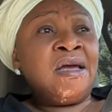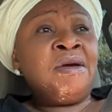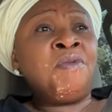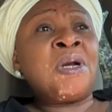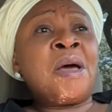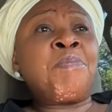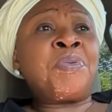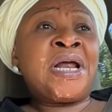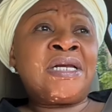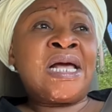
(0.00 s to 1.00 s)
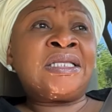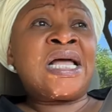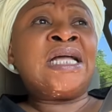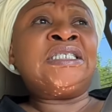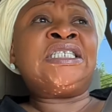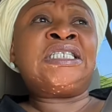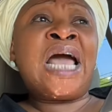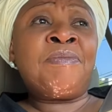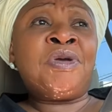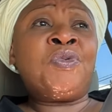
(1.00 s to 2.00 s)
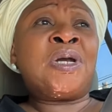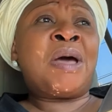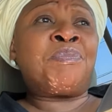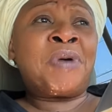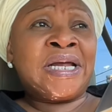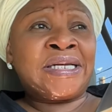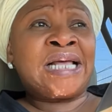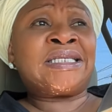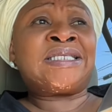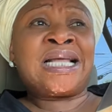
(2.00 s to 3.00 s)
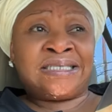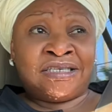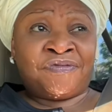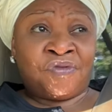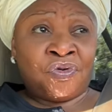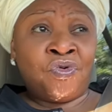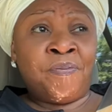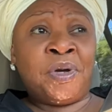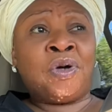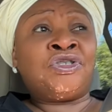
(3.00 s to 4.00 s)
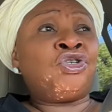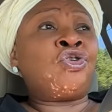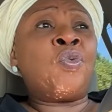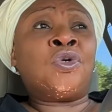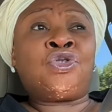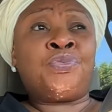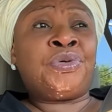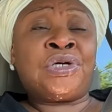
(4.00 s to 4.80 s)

when I'm pregnant and deny me when I'm pregnant that it's for you because you don't want to be